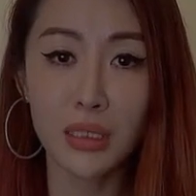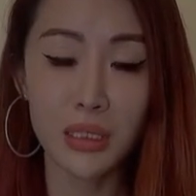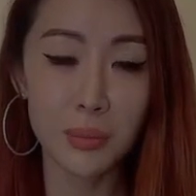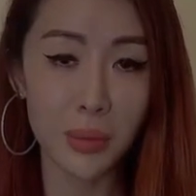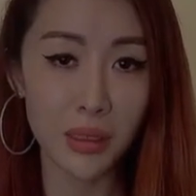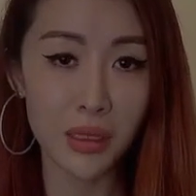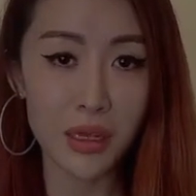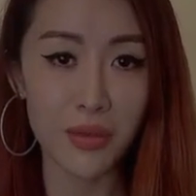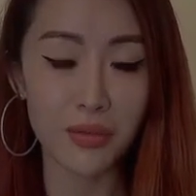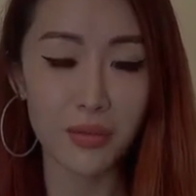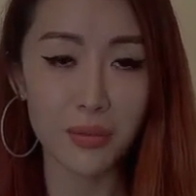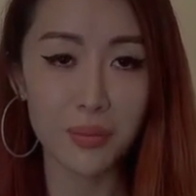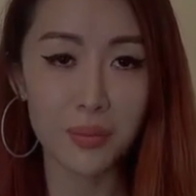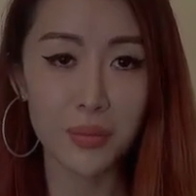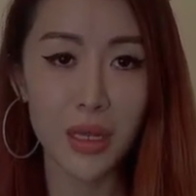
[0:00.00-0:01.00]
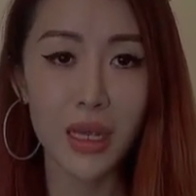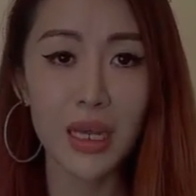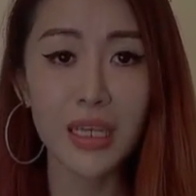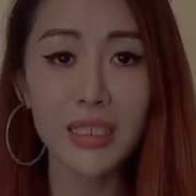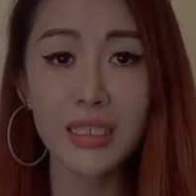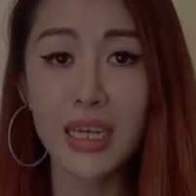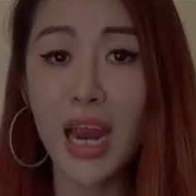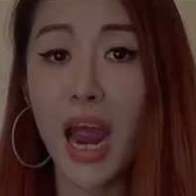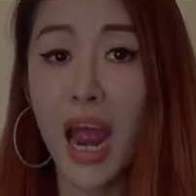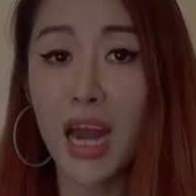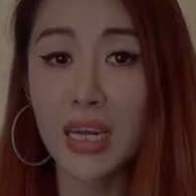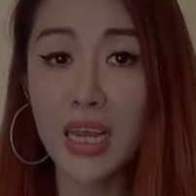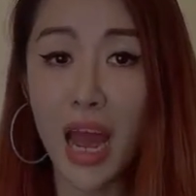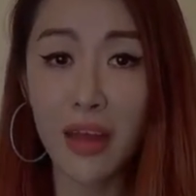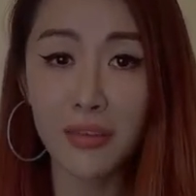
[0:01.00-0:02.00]
this belief? Is there
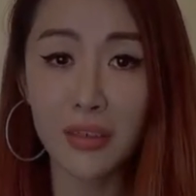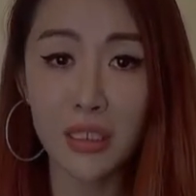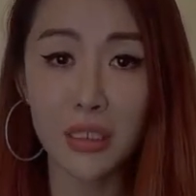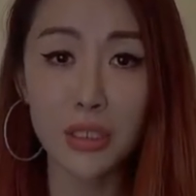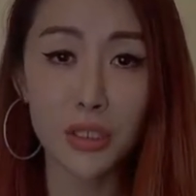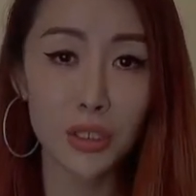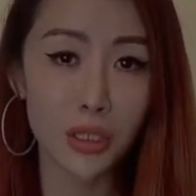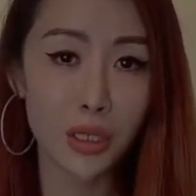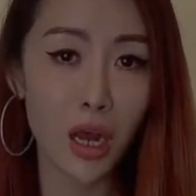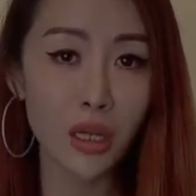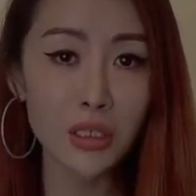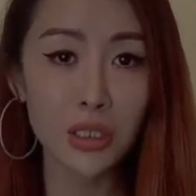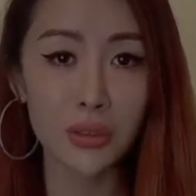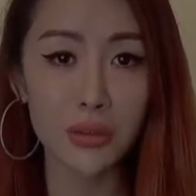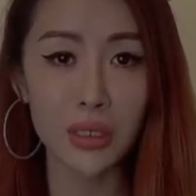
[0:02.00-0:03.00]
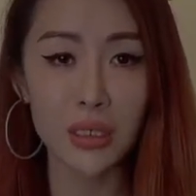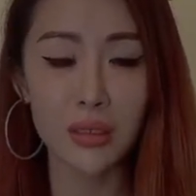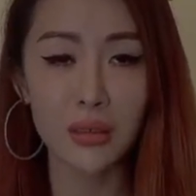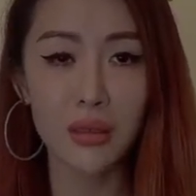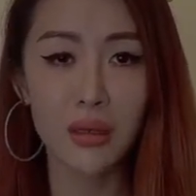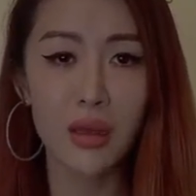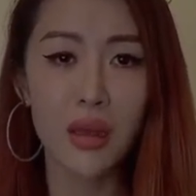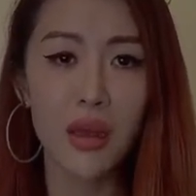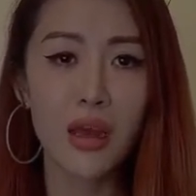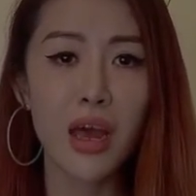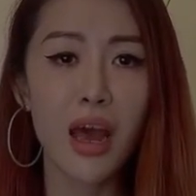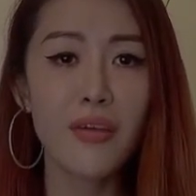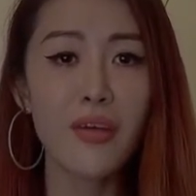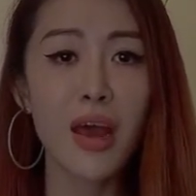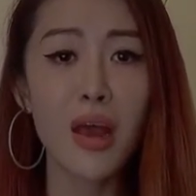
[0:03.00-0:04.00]
any evidence to the contrary?
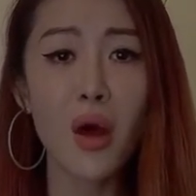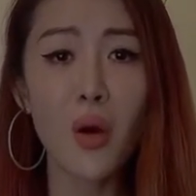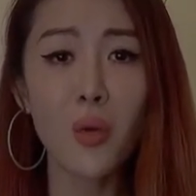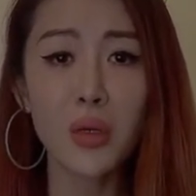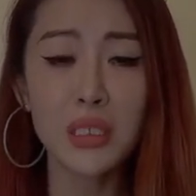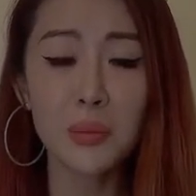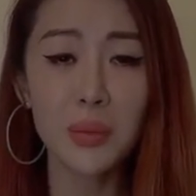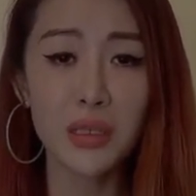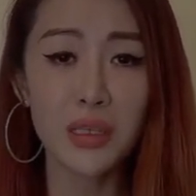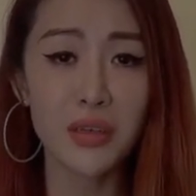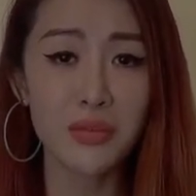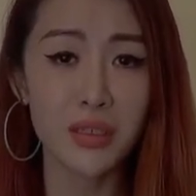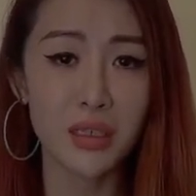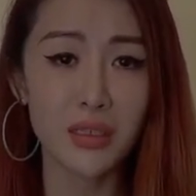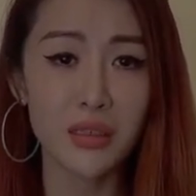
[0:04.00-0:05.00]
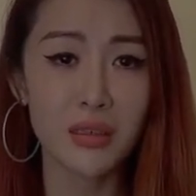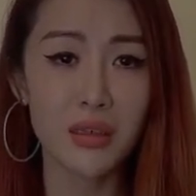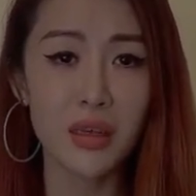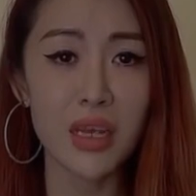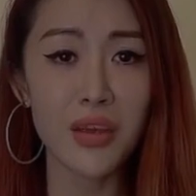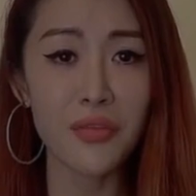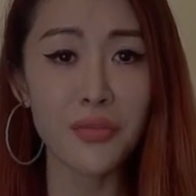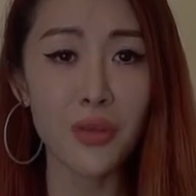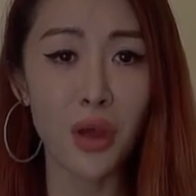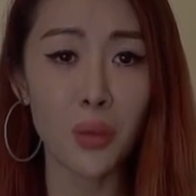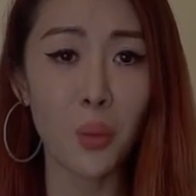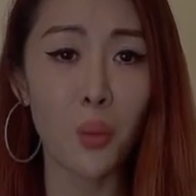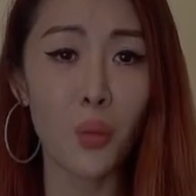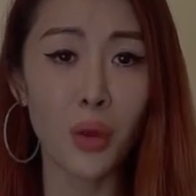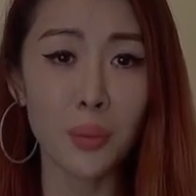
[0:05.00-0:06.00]
Have I always believed this? If
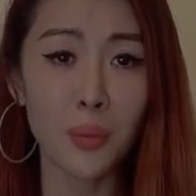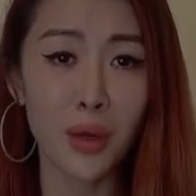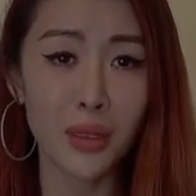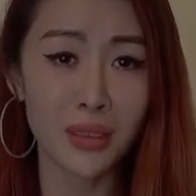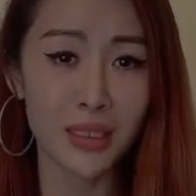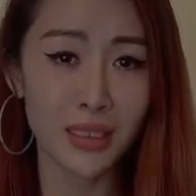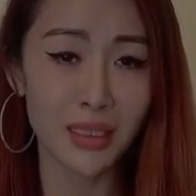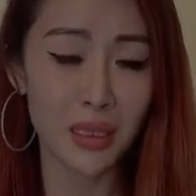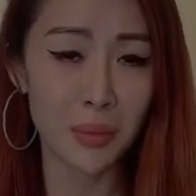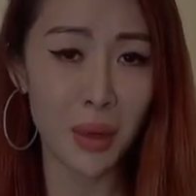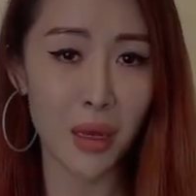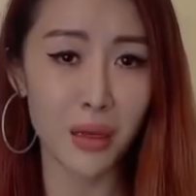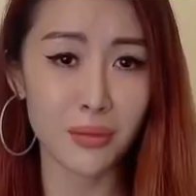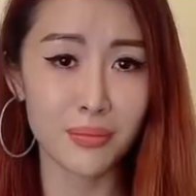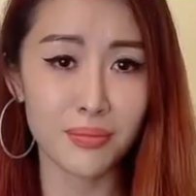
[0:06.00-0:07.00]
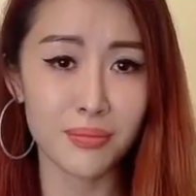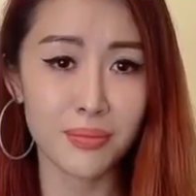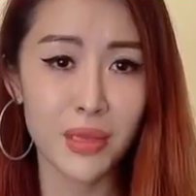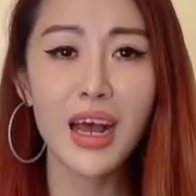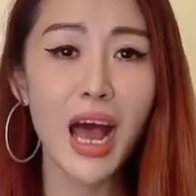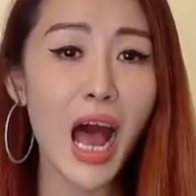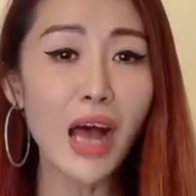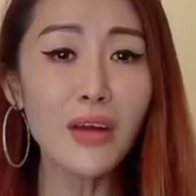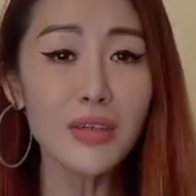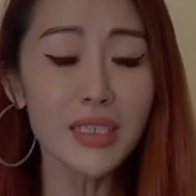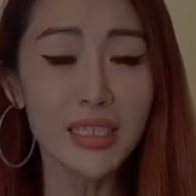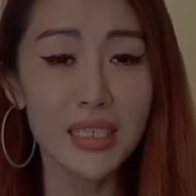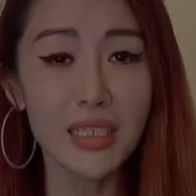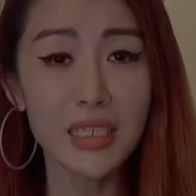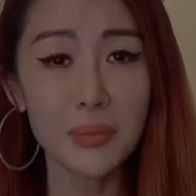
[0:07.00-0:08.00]
not, what brought this about? How
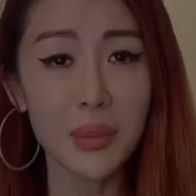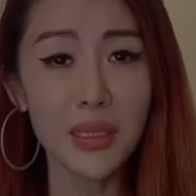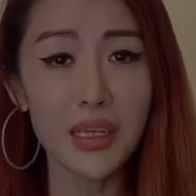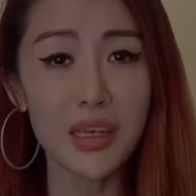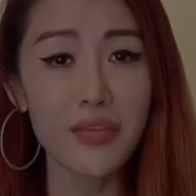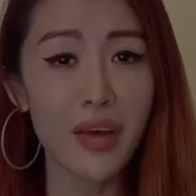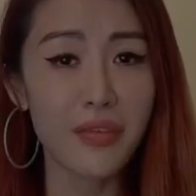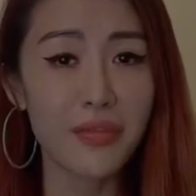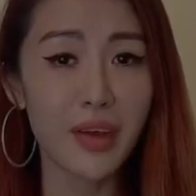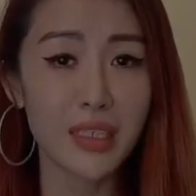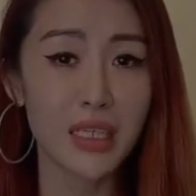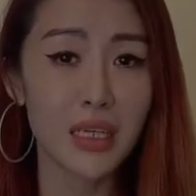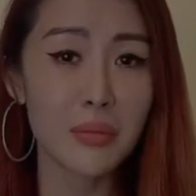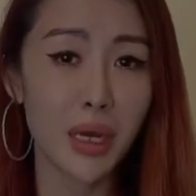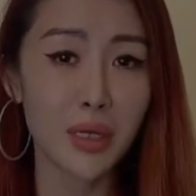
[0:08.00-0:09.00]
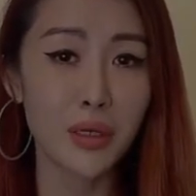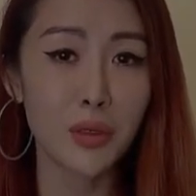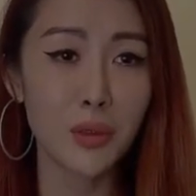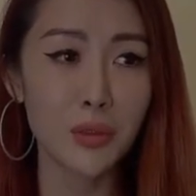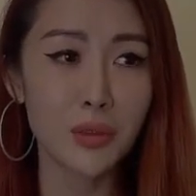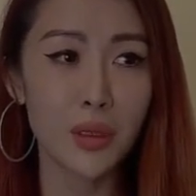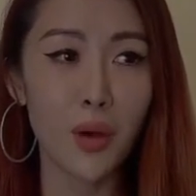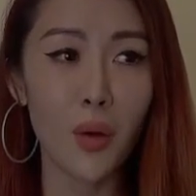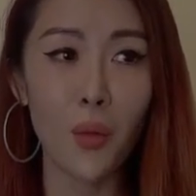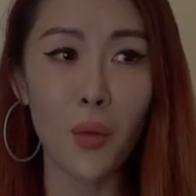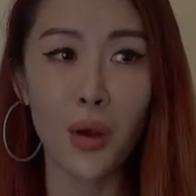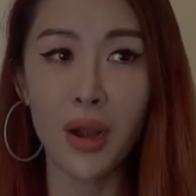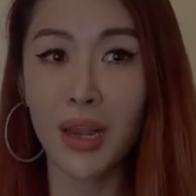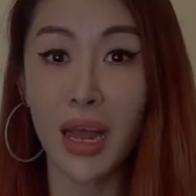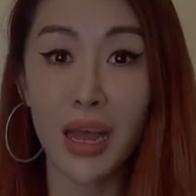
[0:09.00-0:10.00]
is this belief affecting my goals
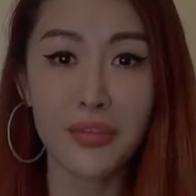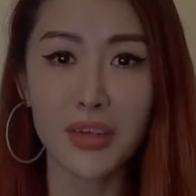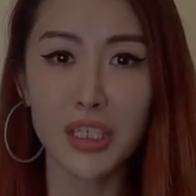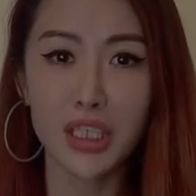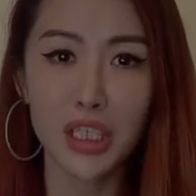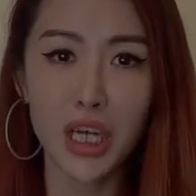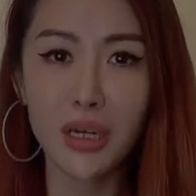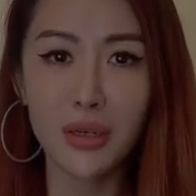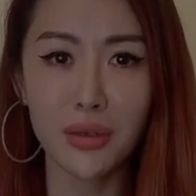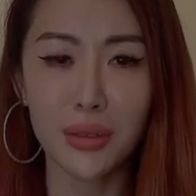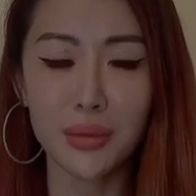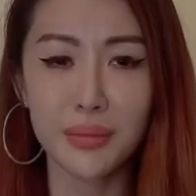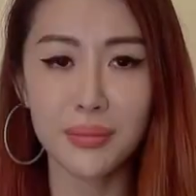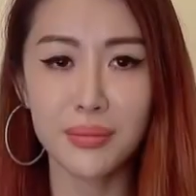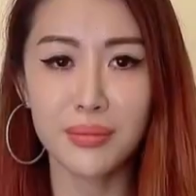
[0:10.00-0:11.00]
or life in general?